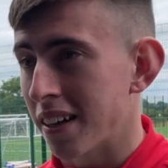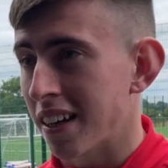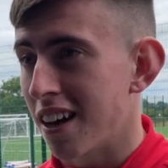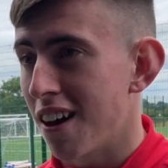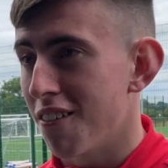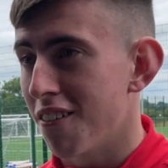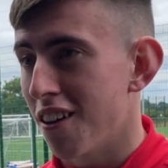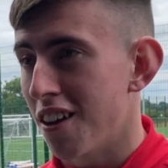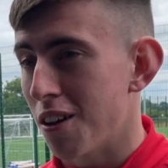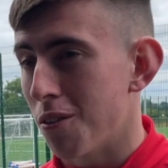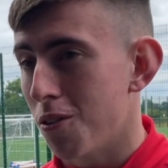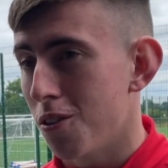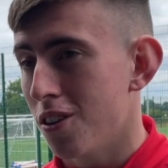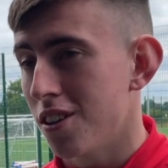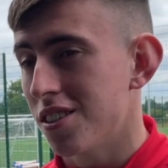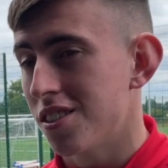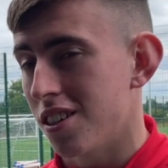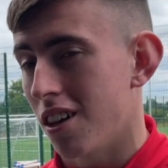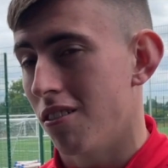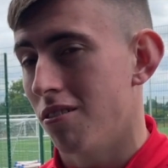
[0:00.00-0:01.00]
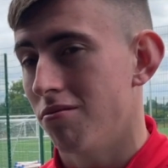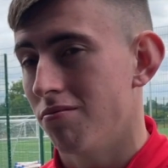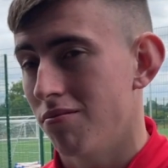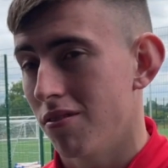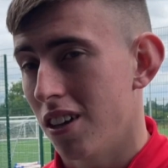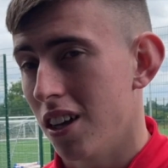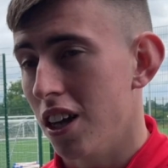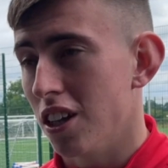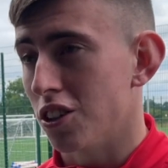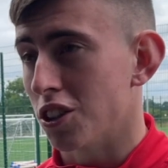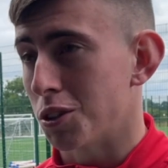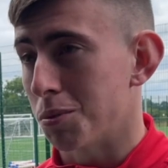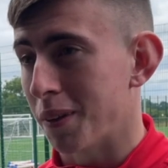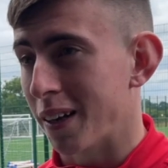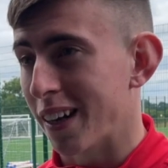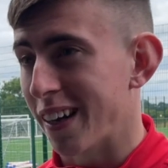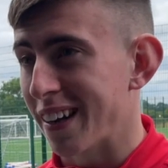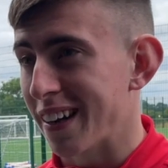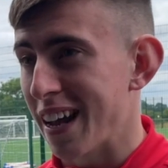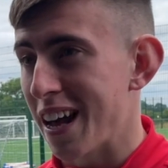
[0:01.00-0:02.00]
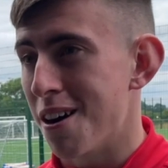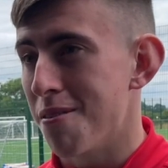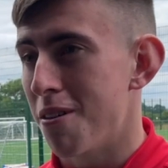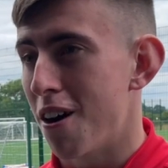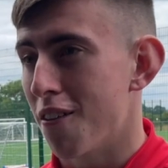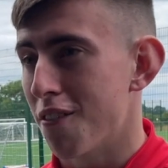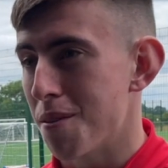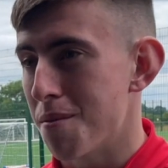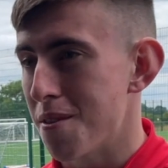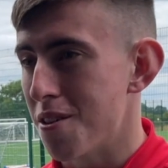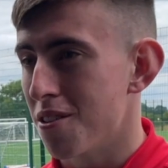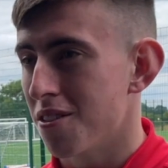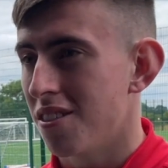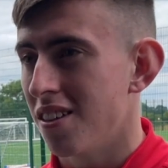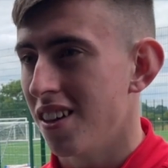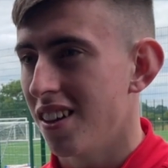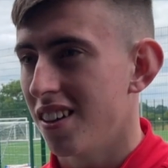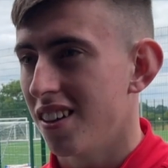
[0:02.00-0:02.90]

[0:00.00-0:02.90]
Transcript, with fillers: been going on a while, so just to be here now, I'm over the moon.